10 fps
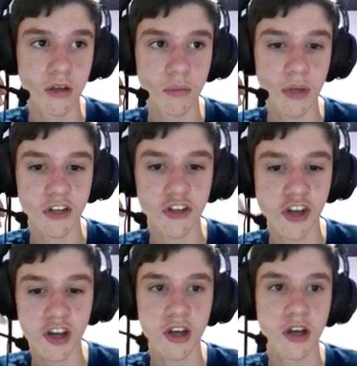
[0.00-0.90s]
Like,
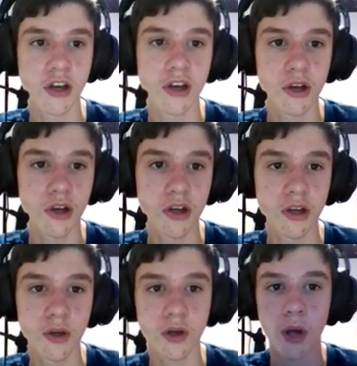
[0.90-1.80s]
check.
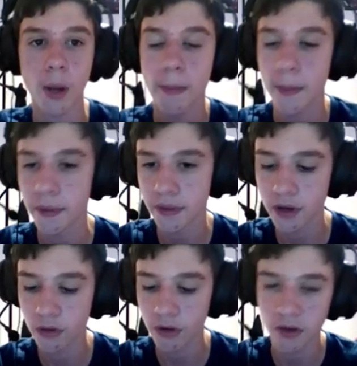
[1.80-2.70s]
Okay. There
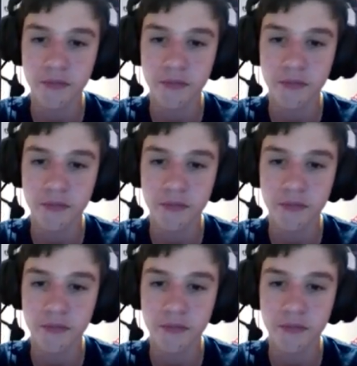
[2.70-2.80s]
we go.